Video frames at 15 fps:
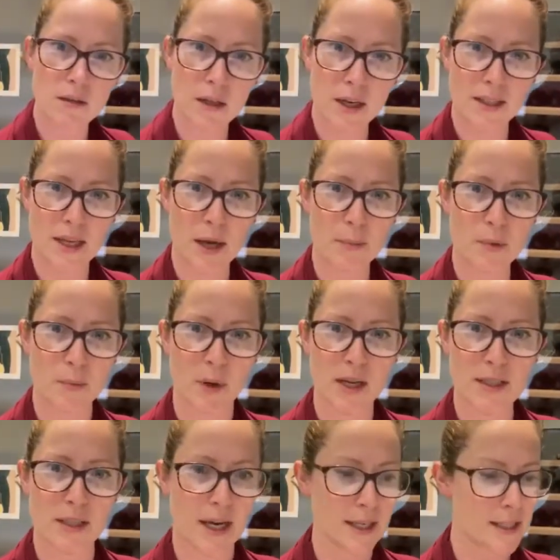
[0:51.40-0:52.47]
it's unacceptable,
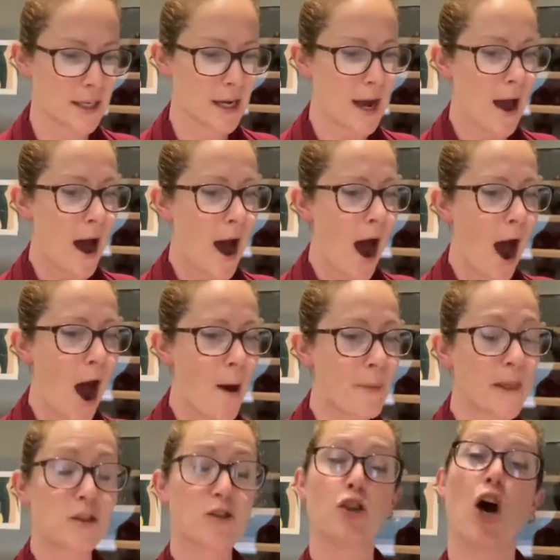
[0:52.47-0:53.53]
isn't it?
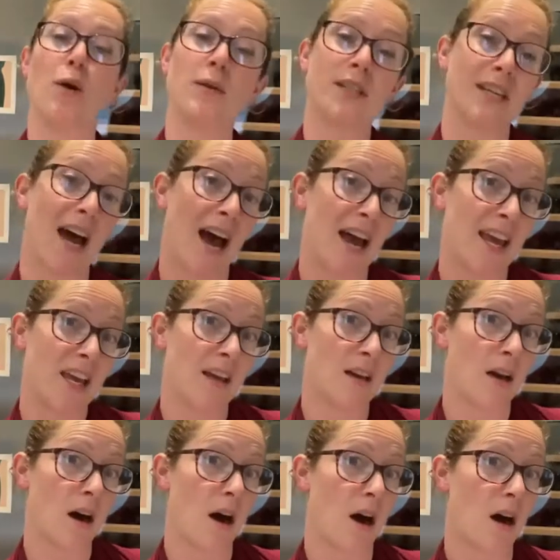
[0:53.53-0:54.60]
So today,
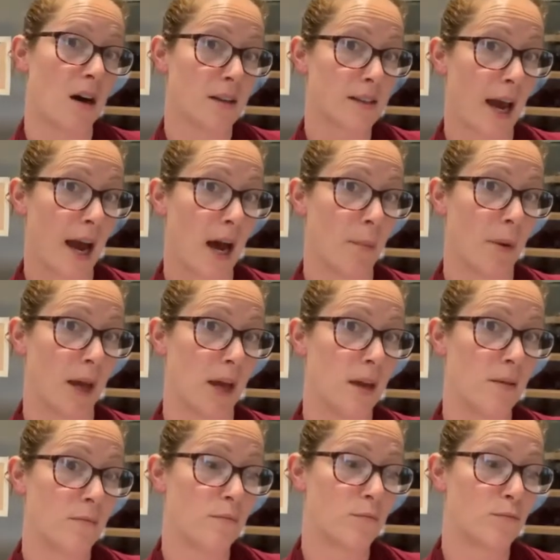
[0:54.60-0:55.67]
Ask
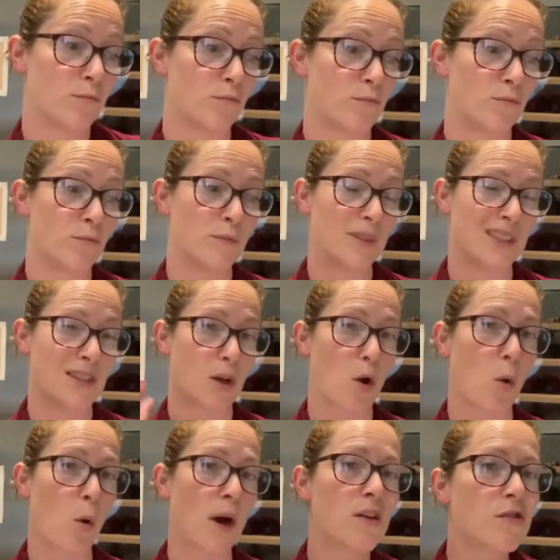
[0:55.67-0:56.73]
Abby. These are
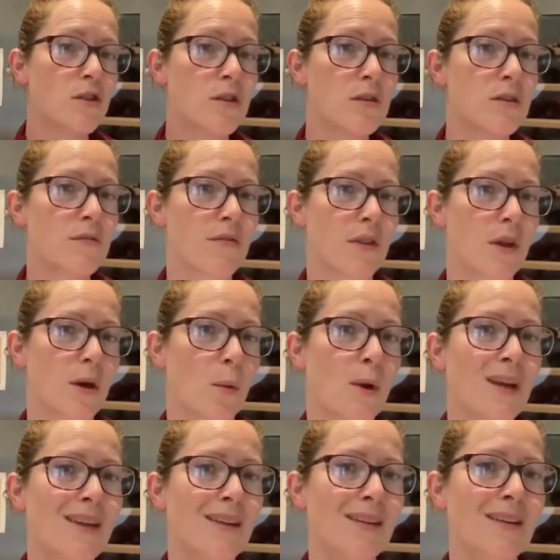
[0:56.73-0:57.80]
questions for the
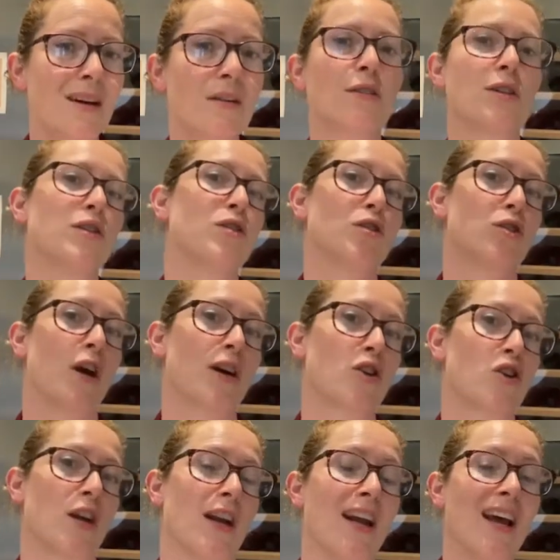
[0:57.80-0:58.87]
Queen of
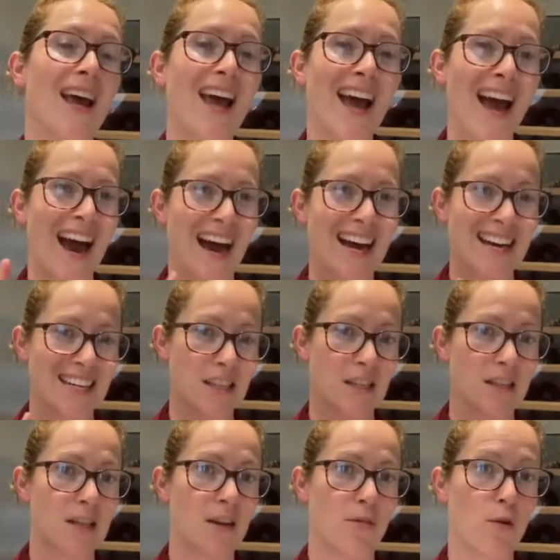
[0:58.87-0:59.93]
Construction.
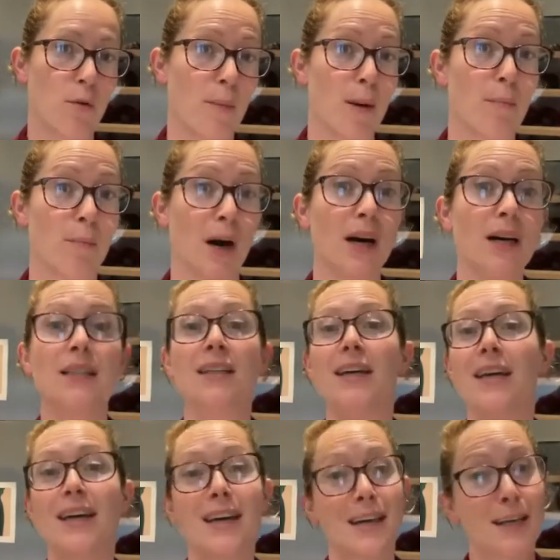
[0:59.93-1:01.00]
And if you remember,
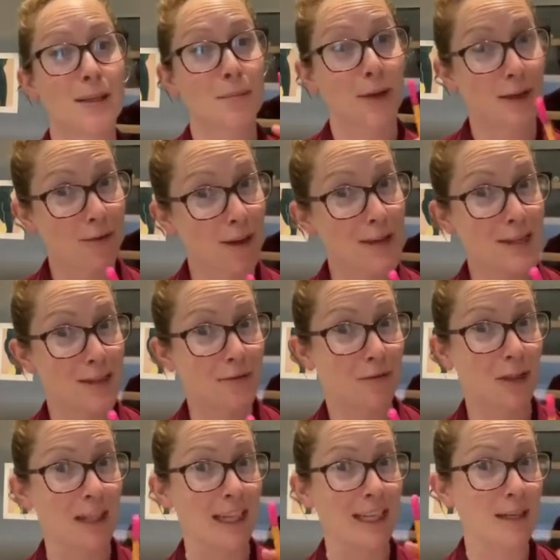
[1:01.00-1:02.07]
my advice is
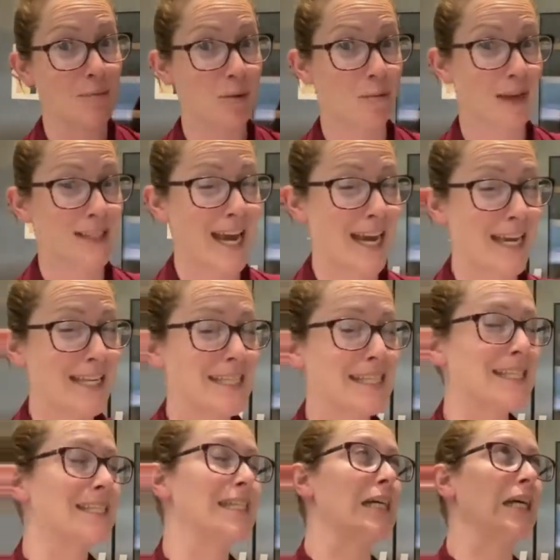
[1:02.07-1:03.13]
free, but my
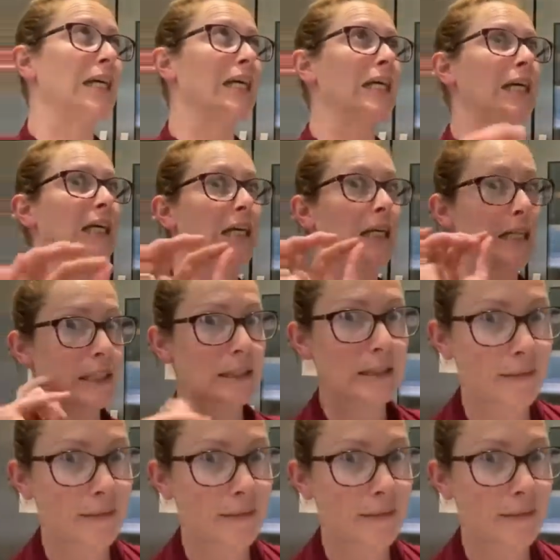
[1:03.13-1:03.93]
taste is